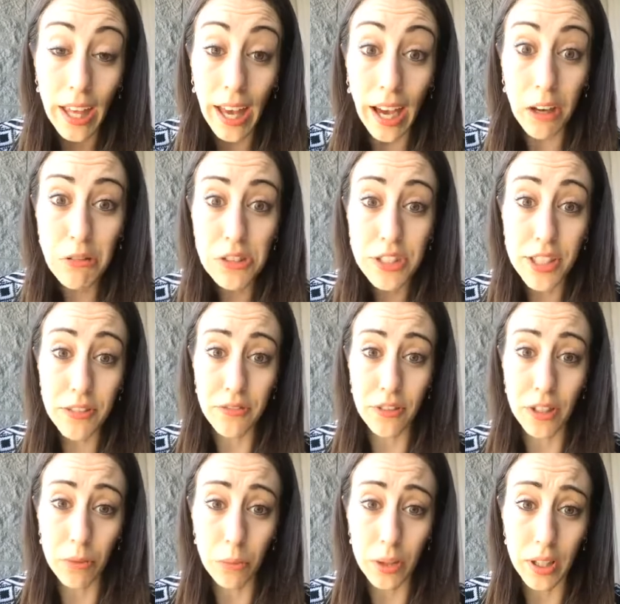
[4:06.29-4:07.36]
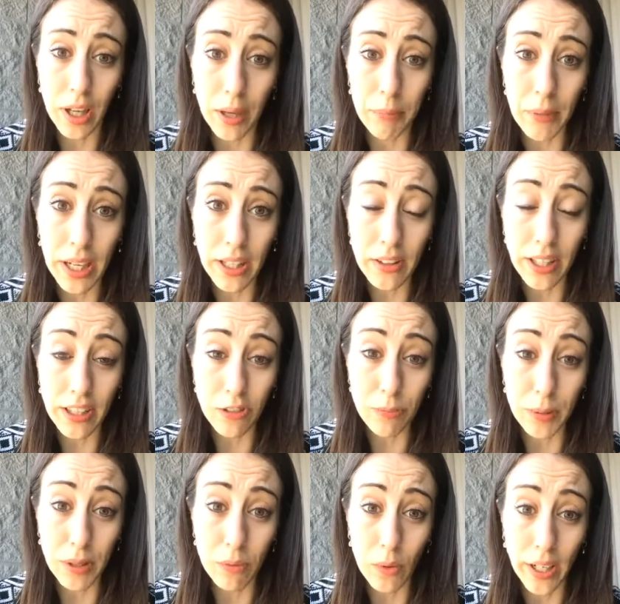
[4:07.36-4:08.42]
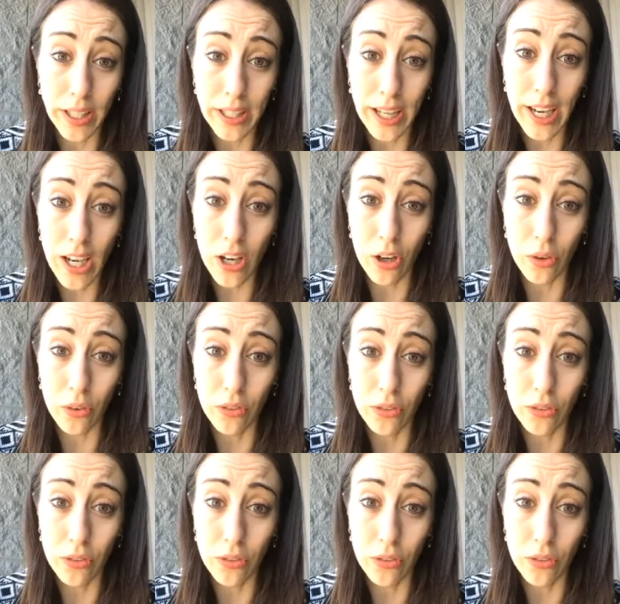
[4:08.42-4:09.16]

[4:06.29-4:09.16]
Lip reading: how different would my life be right now?